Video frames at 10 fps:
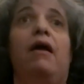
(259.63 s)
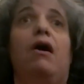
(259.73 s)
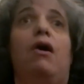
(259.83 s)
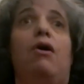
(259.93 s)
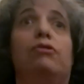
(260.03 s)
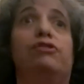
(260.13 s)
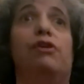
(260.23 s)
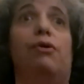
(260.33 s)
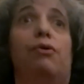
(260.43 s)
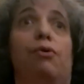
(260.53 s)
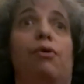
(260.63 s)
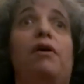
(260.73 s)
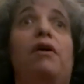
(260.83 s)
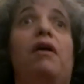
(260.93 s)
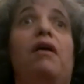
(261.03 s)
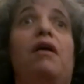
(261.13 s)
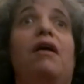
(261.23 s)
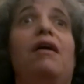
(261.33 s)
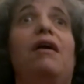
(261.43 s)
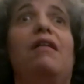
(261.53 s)
Also,
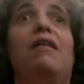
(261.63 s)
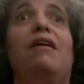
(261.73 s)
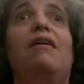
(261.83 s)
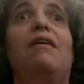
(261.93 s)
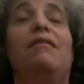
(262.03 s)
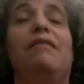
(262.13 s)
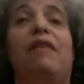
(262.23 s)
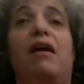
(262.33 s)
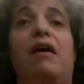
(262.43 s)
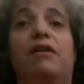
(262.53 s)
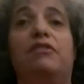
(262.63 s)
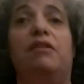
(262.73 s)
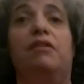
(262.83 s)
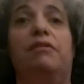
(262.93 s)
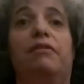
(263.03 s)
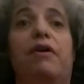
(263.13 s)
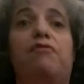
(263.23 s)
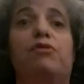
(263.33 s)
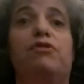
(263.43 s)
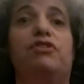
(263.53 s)
like I said, the
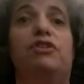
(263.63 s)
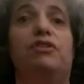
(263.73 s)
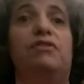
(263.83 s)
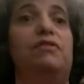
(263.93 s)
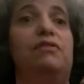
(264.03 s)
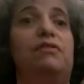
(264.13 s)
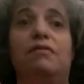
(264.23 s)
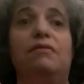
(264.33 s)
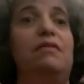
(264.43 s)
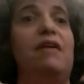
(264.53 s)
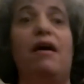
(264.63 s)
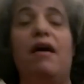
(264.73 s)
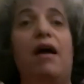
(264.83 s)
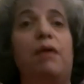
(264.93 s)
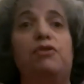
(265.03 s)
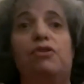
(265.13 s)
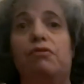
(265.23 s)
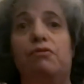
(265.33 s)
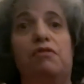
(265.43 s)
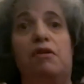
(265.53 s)
love was just
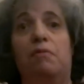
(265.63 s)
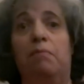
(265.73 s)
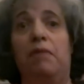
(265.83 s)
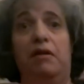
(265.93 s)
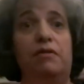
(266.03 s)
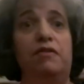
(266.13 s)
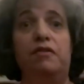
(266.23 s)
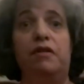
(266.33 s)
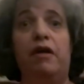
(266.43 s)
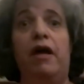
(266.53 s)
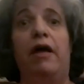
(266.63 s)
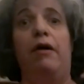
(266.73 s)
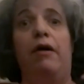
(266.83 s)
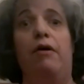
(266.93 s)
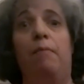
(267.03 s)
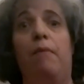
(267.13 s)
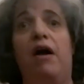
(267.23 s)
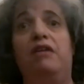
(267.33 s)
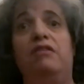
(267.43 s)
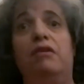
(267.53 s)
absolutely immense.
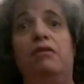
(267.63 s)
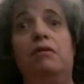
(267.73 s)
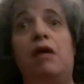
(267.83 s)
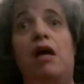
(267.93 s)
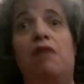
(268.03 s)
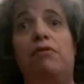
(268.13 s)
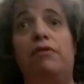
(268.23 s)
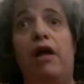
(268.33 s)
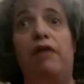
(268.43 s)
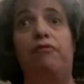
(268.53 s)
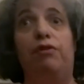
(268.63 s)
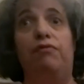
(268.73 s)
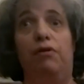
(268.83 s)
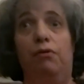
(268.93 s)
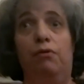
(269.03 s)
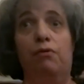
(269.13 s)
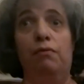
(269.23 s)
I didn't have a life review,